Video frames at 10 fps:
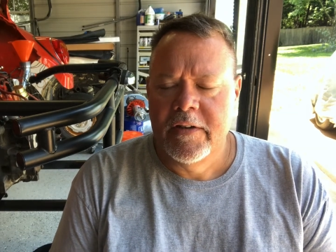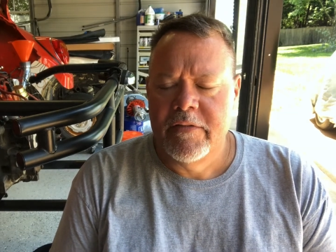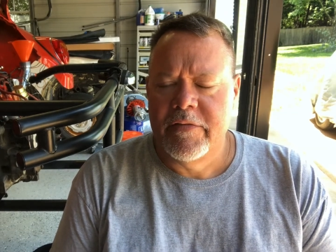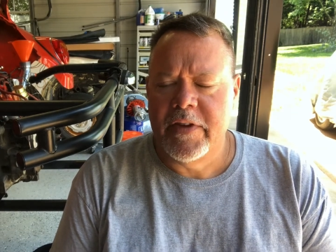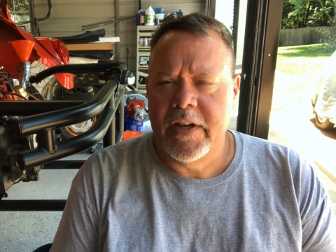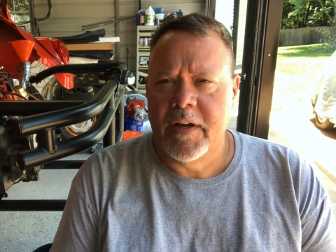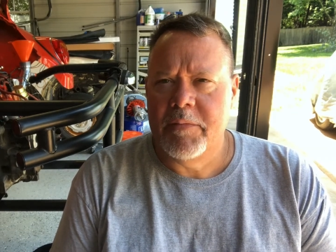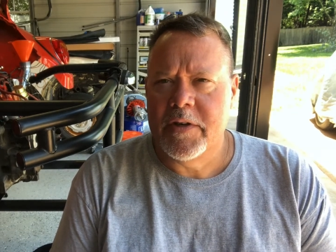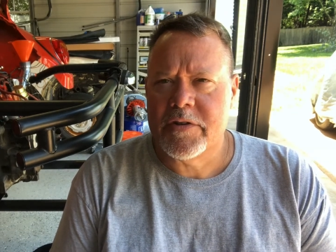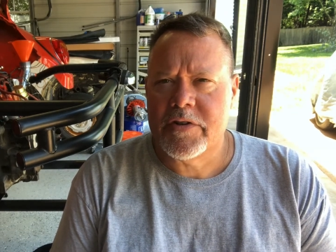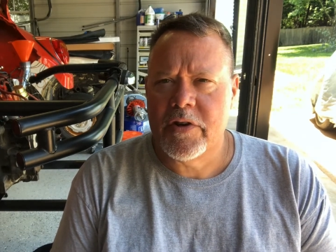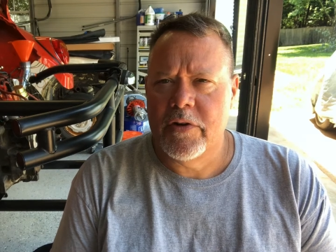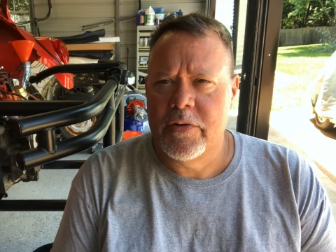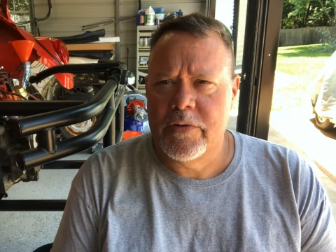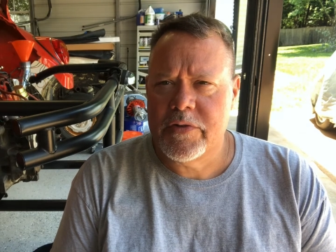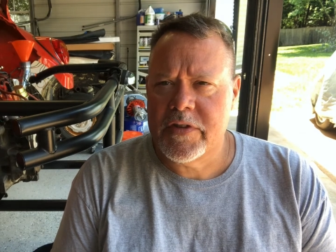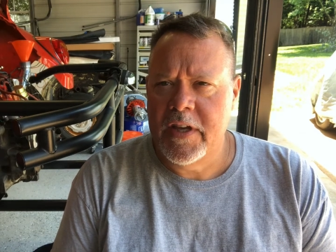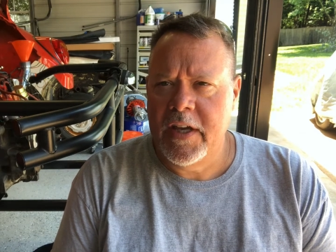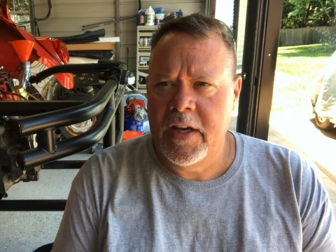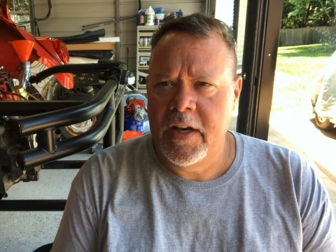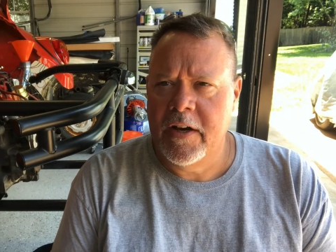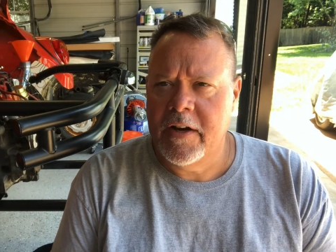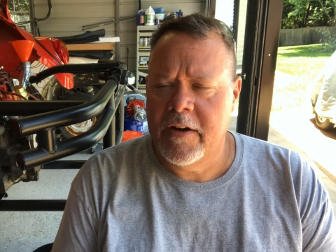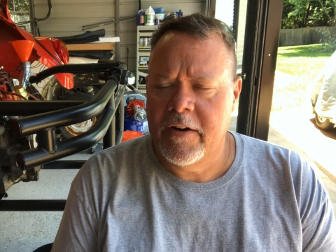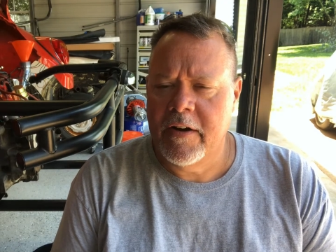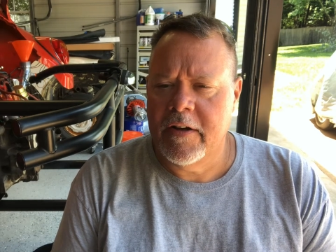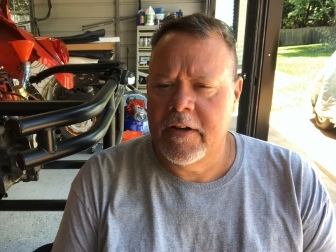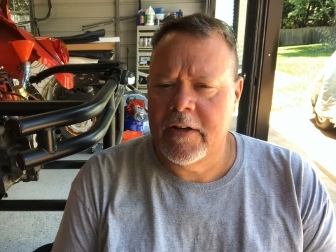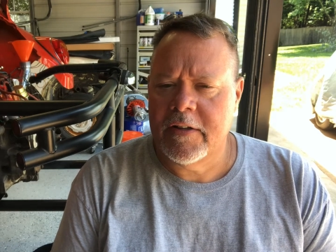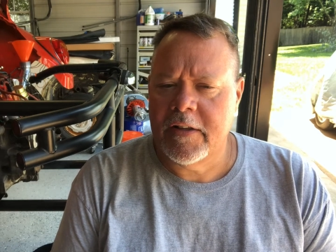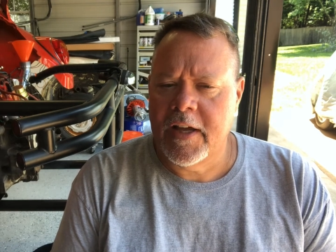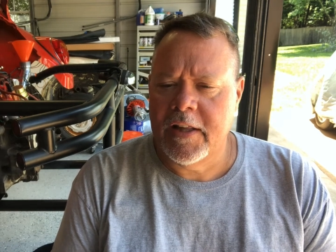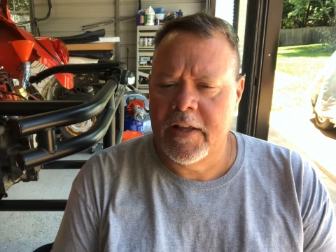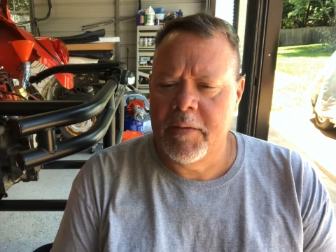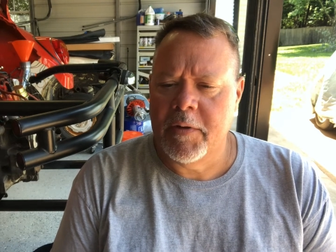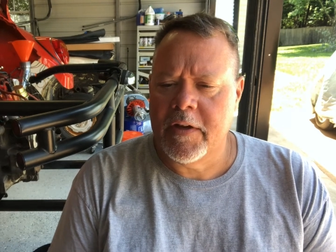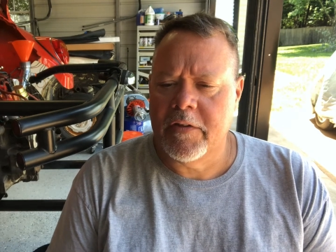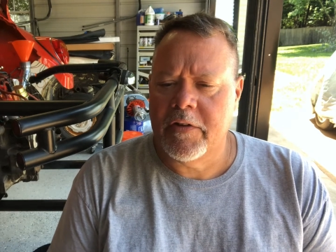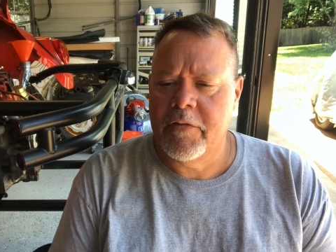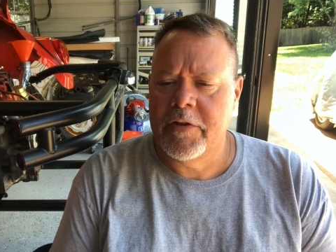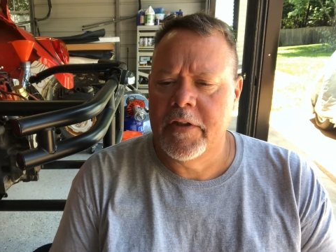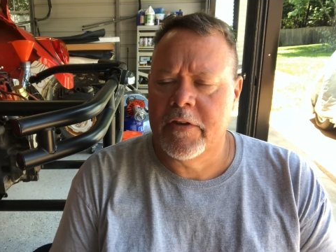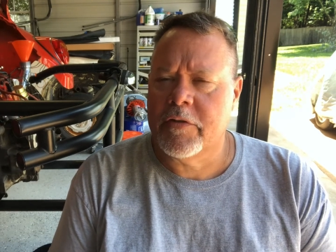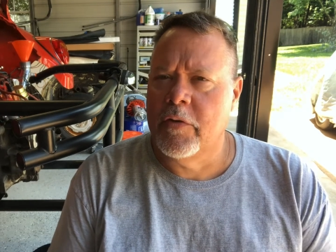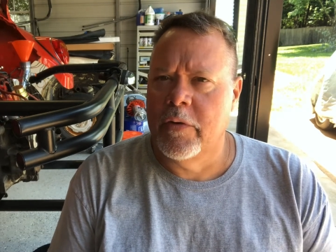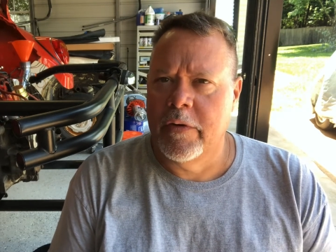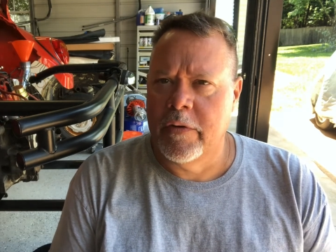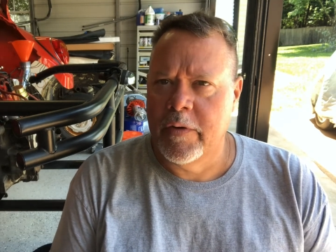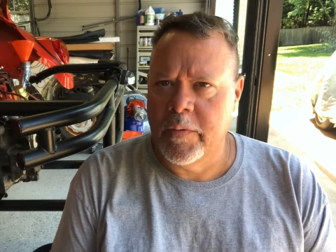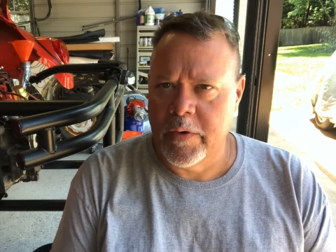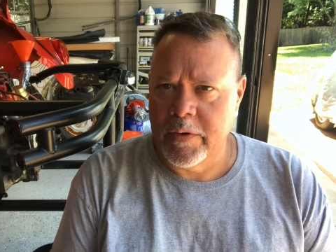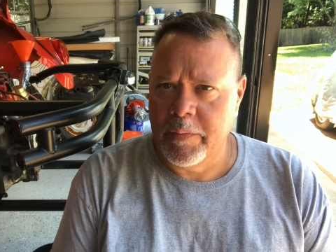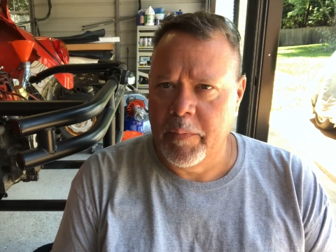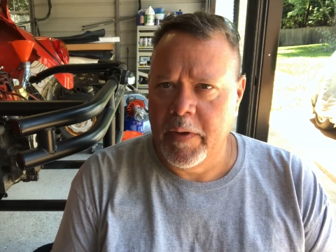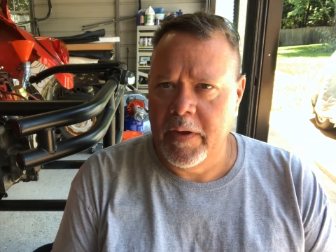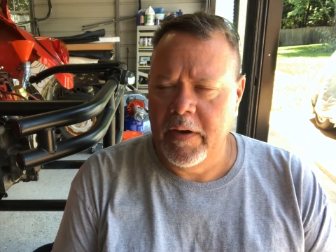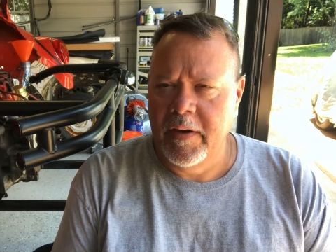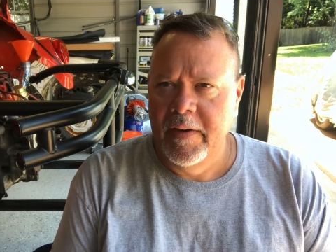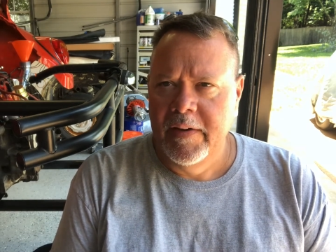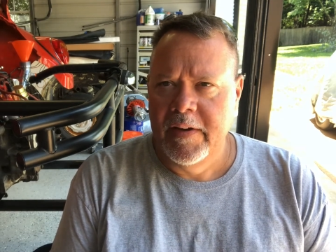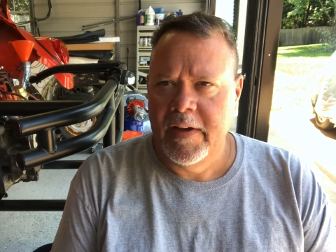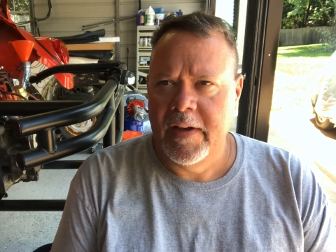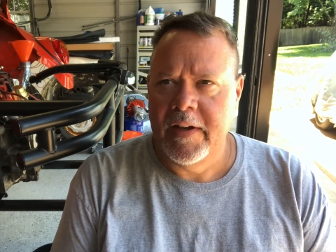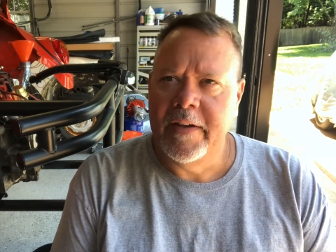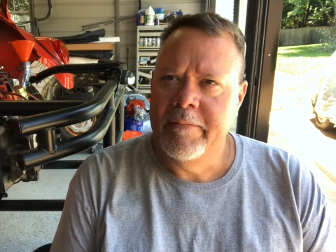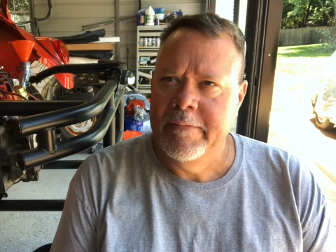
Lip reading: VW show scene here lately because of everything that's going on in the world. But hey,